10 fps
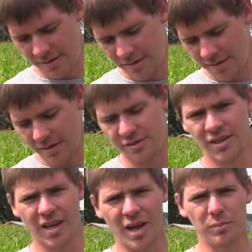And
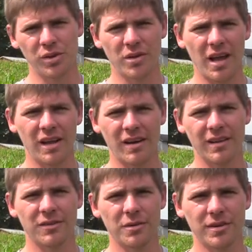check out Blue Collar
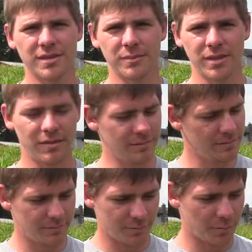Outdoors. I mean,
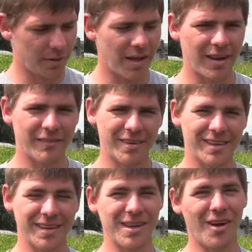we got
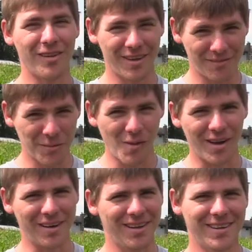everything y'all ever
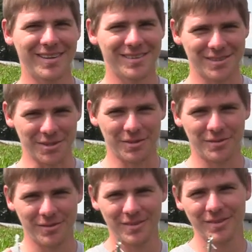wanted. So
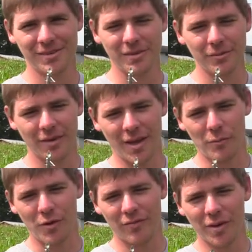we got
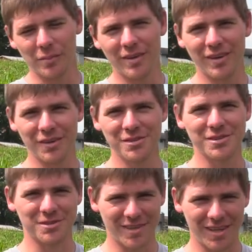more filming to do,
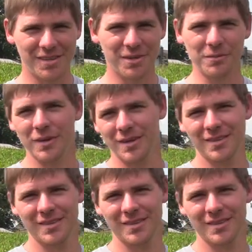so stay tuned.